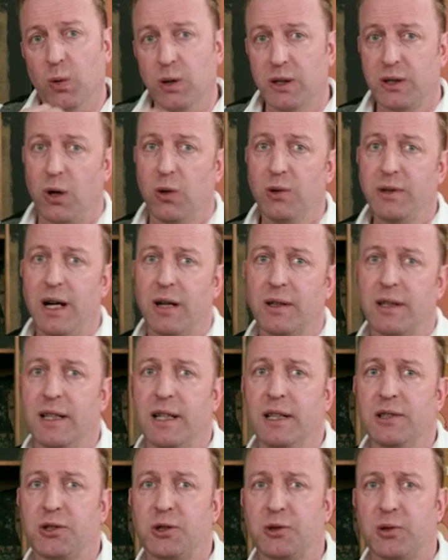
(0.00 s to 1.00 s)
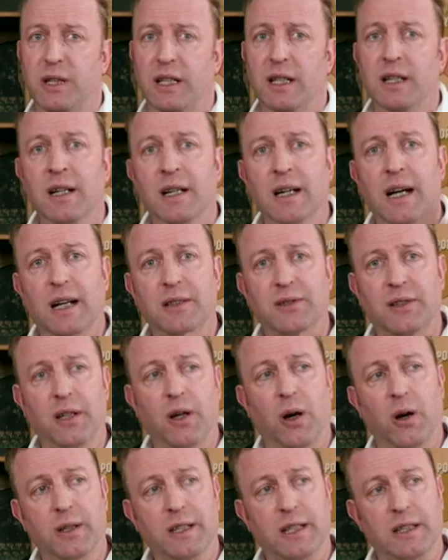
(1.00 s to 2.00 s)
will go down in history as the
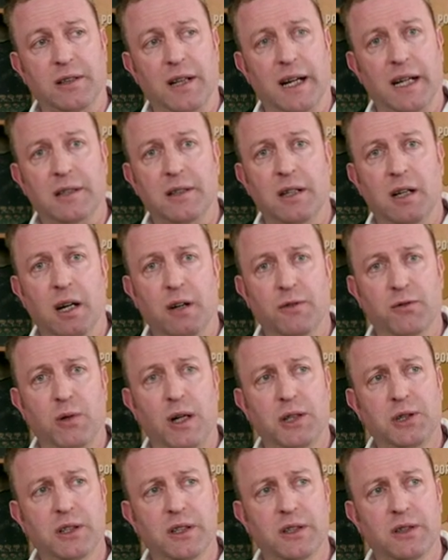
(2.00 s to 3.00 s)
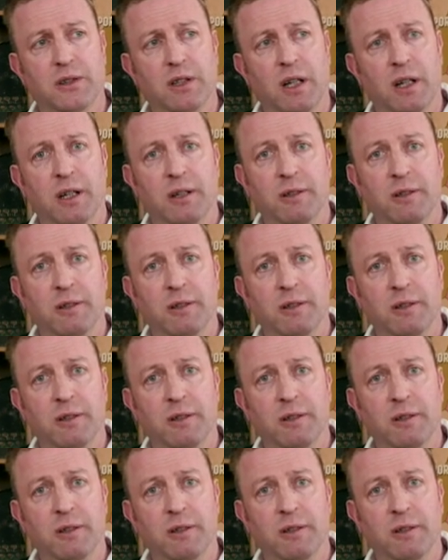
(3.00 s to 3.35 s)
architect of Russia's